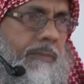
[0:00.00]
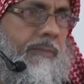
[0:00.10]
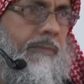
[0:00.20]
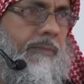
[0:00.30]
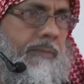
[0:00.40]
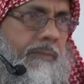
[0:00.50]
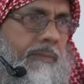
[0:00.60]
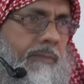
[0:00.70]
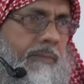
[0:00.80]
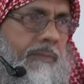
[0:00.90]

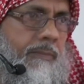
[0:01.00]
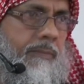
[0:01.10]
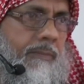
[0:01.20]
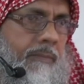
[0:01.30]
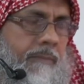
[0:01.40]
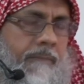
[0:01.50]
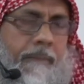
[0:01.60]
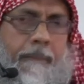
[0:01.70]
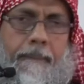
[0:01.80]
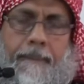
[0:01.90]

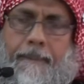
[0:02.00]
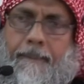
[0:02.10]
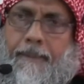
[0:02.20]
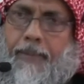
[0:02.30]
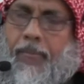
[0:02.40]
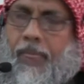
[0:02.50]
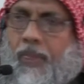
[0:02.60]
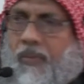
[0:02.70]
Nothing is said.